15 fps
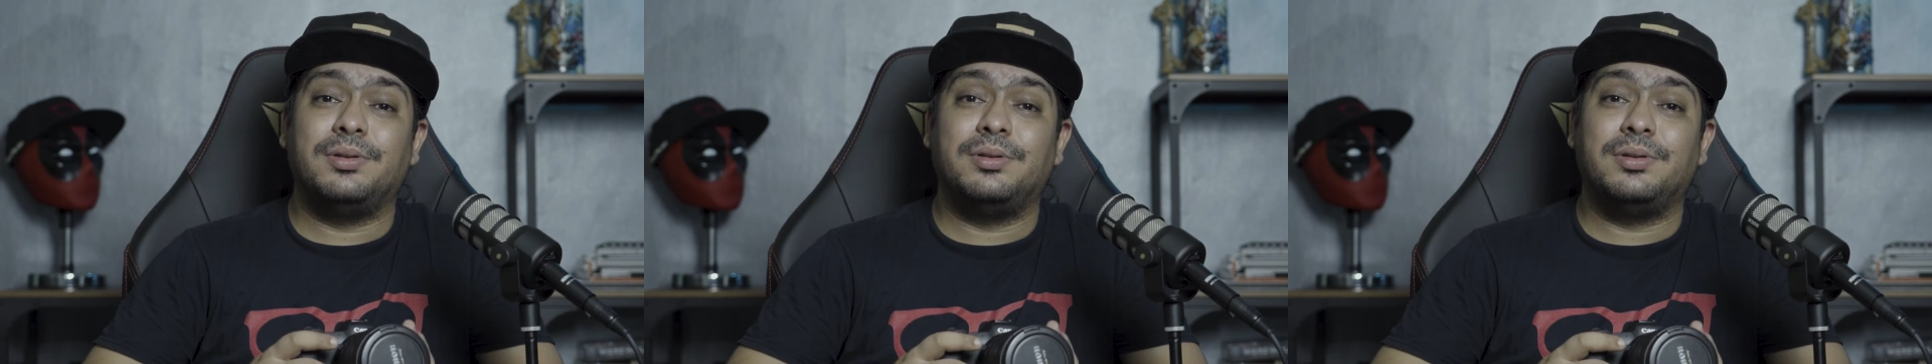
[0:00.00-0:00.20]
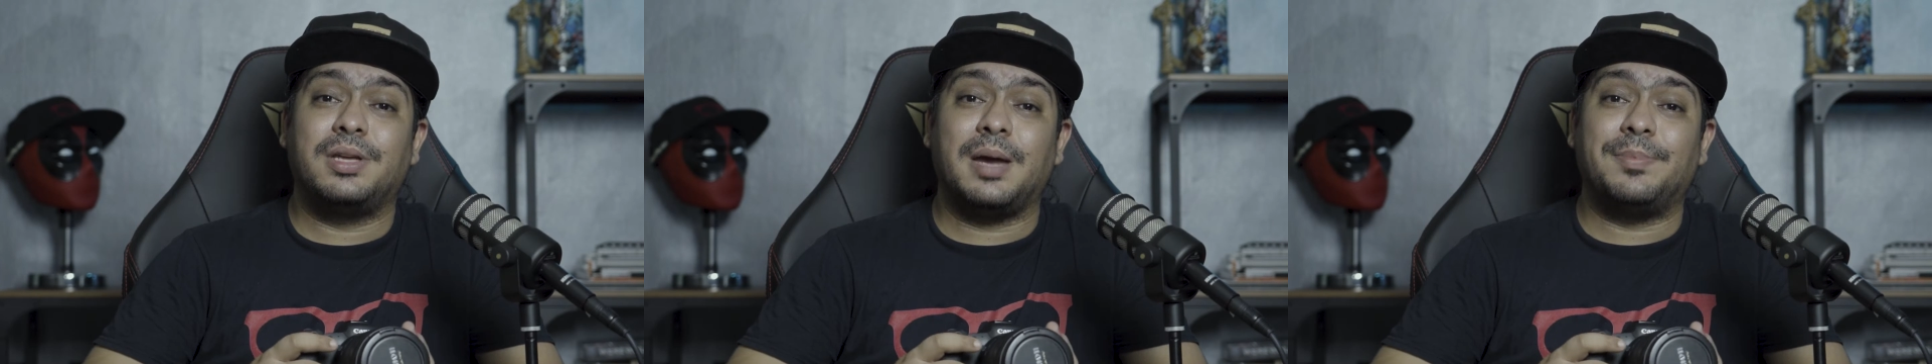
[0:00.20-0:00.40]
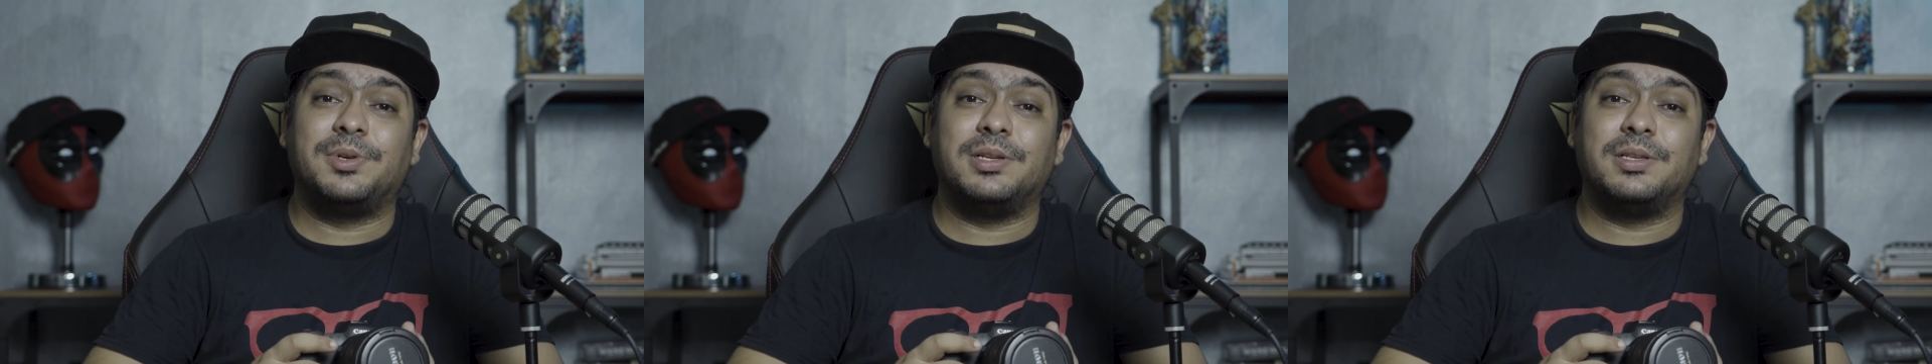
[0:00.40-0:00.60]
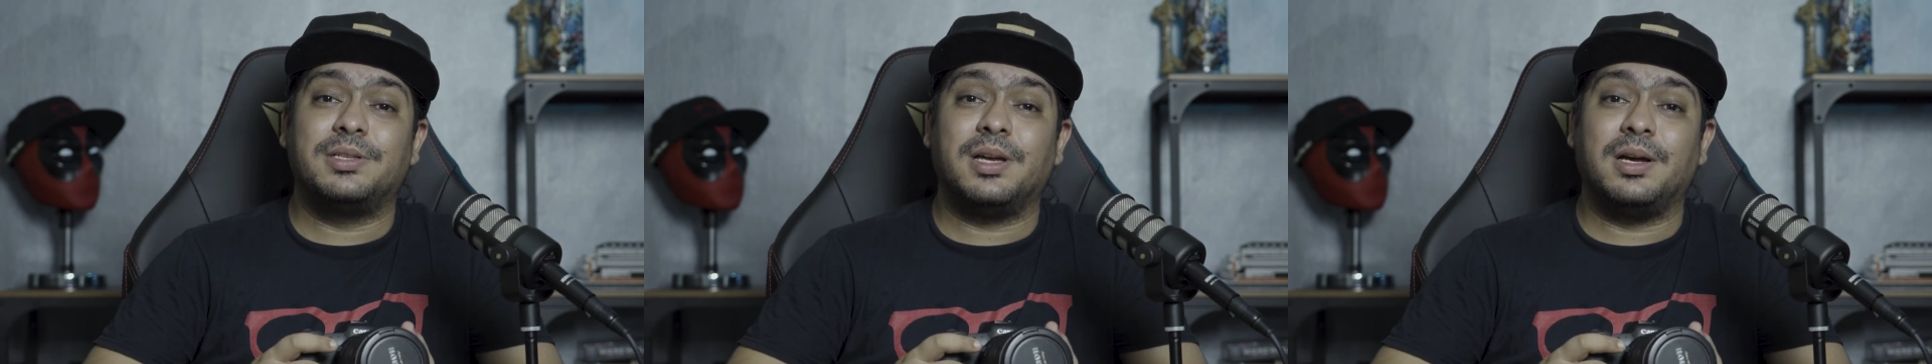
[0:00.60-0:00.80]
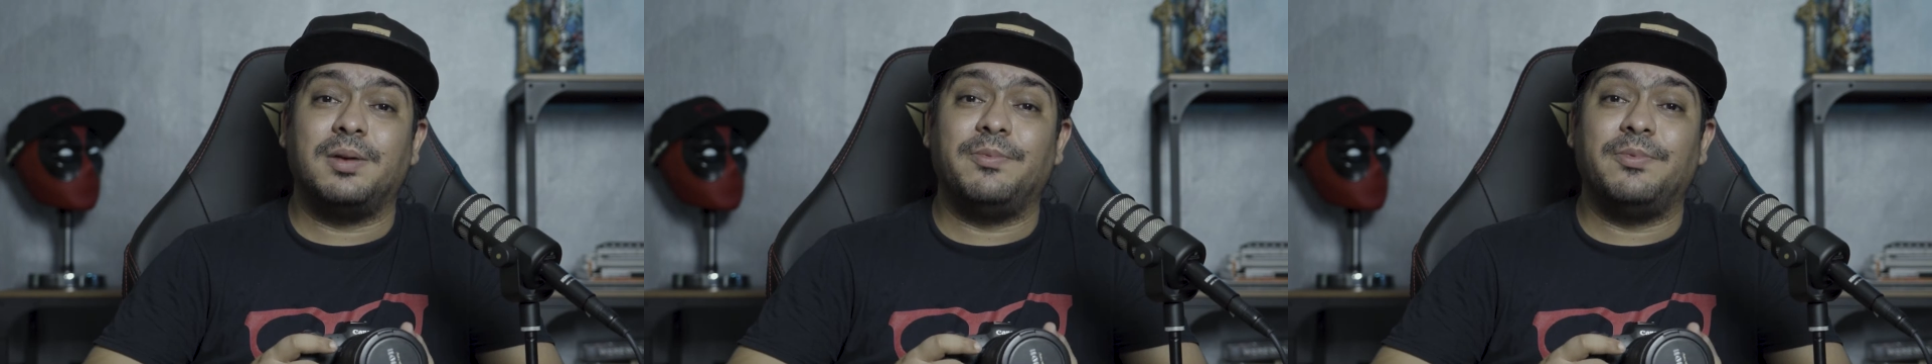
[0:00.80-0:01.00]
to capture
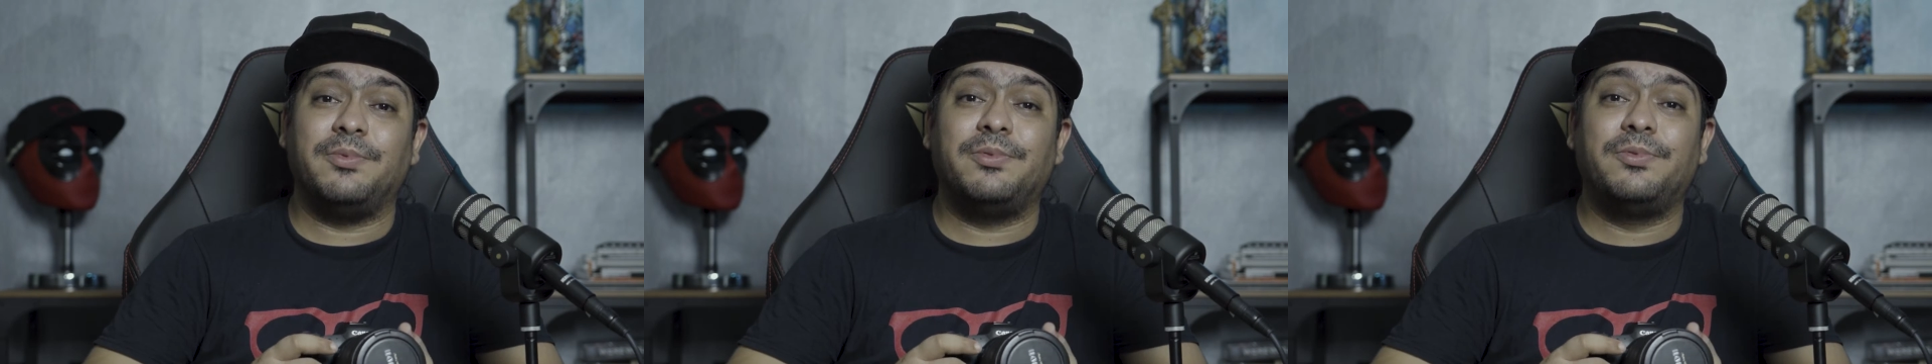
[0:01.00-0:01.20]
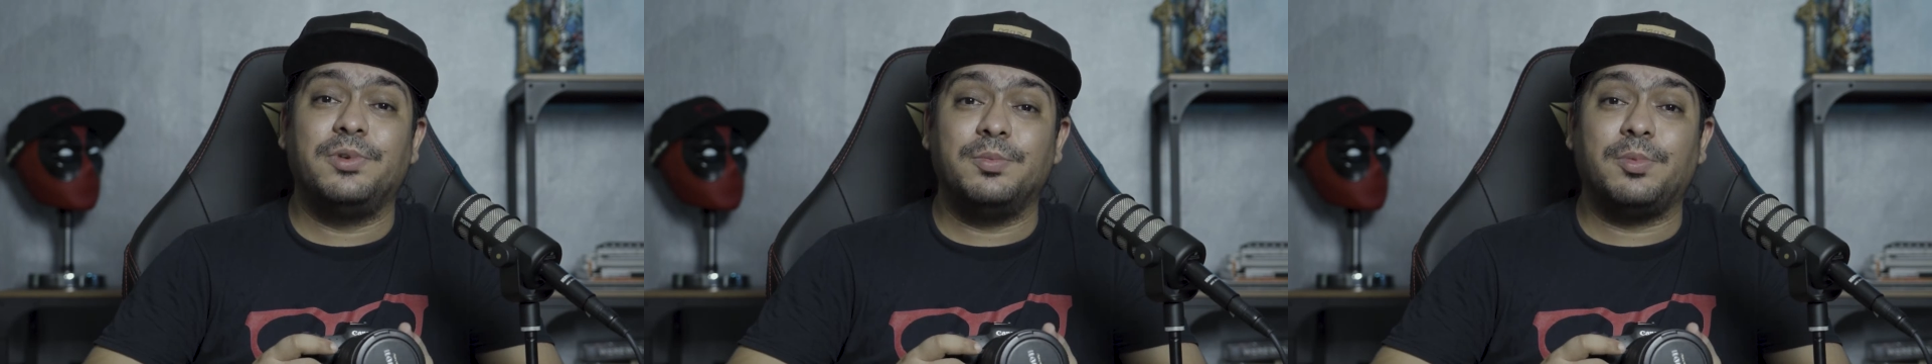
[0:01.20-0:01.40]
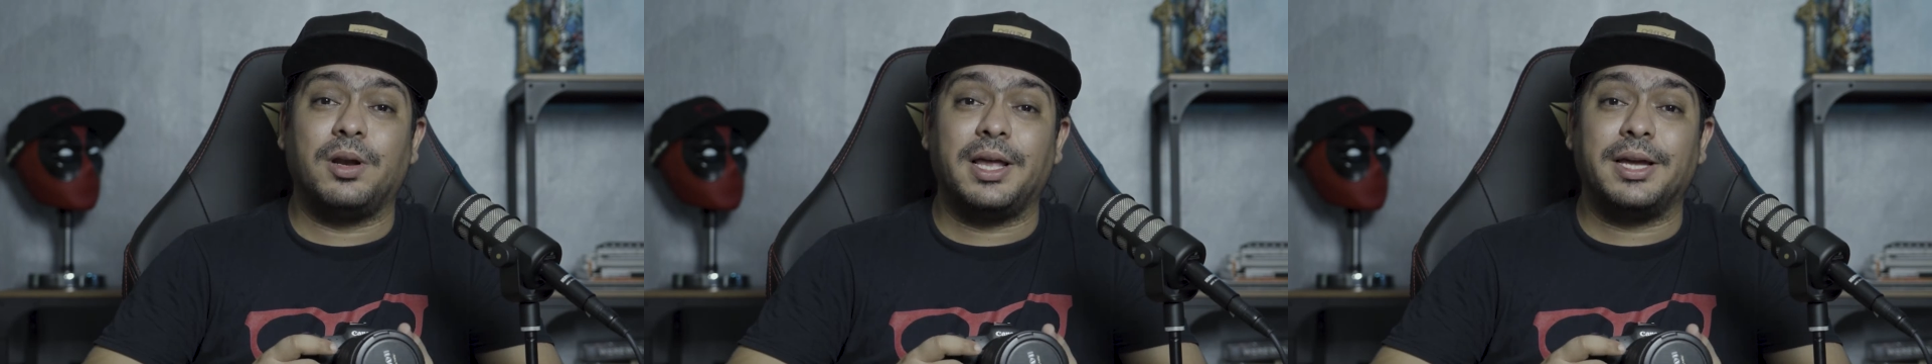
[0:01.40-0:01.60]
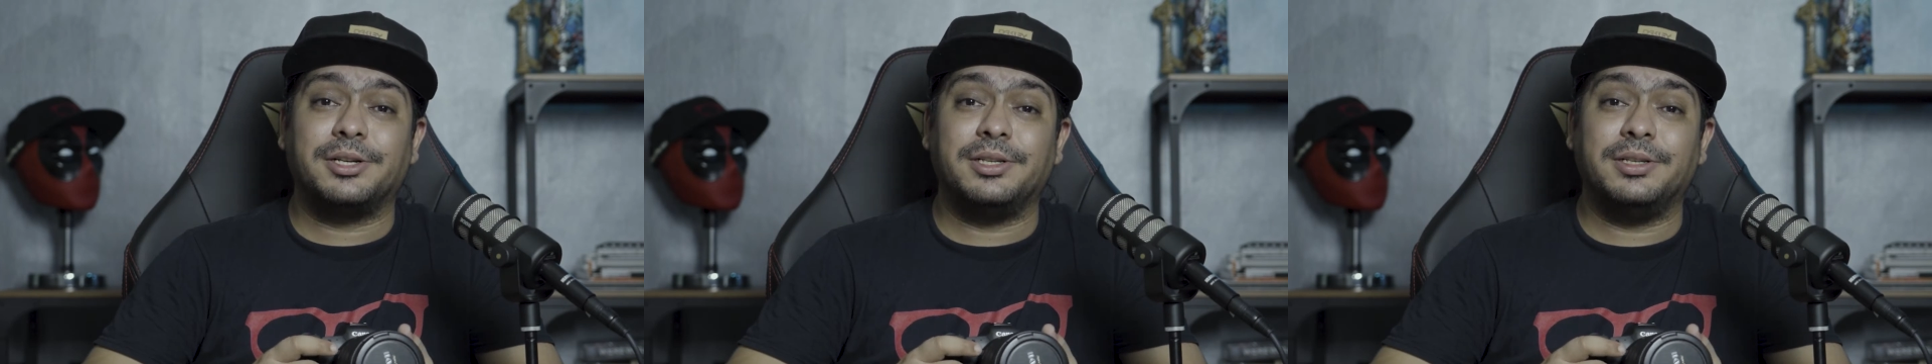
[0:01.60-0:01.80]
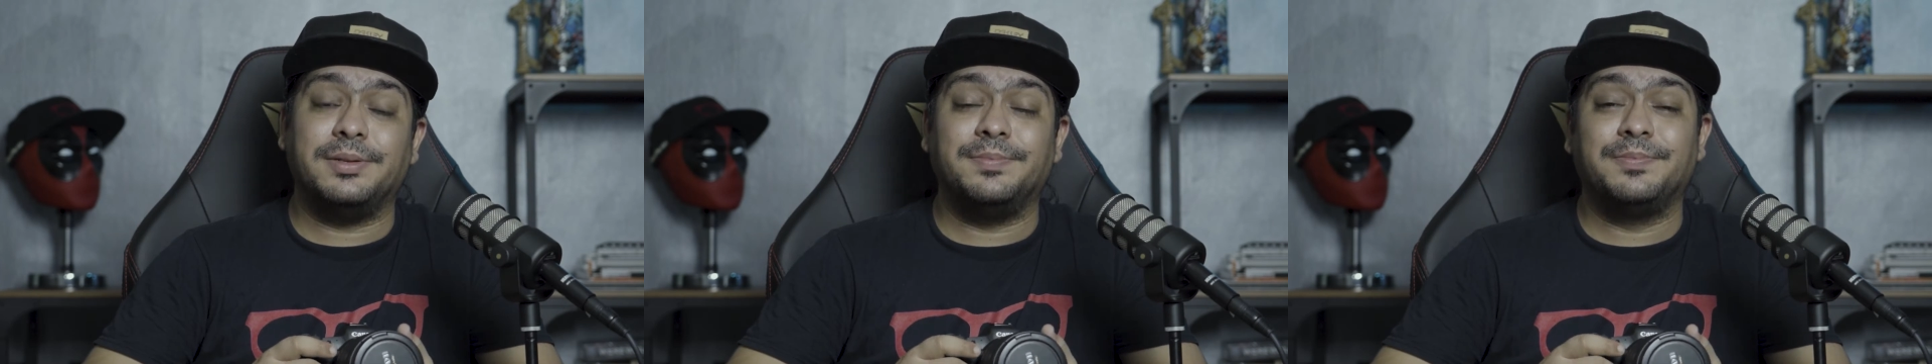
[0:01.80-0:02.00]
some football
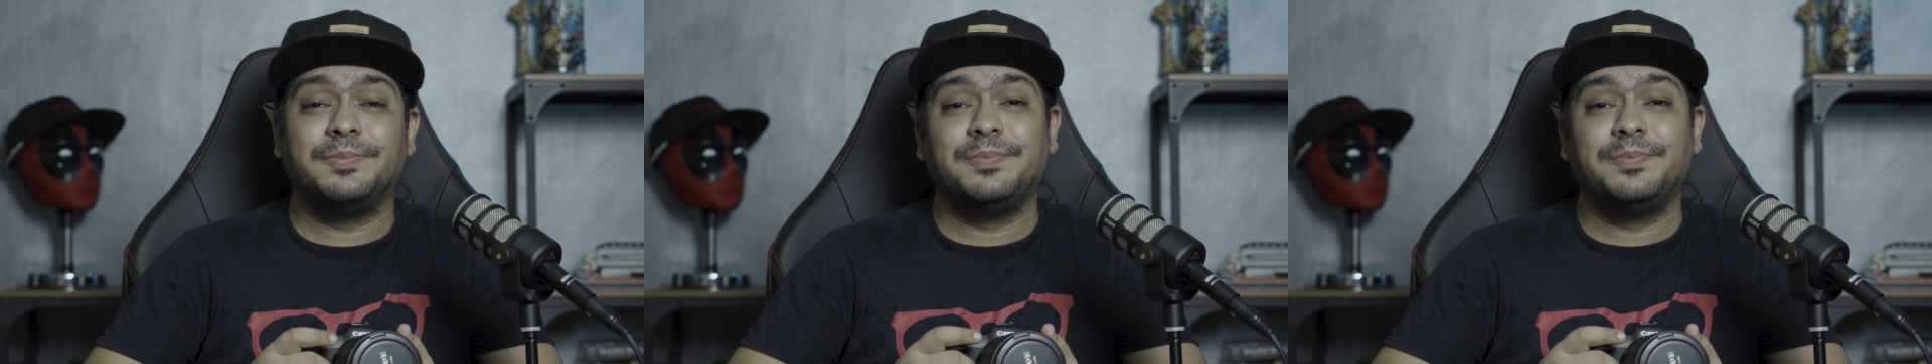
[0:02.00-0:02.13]
action.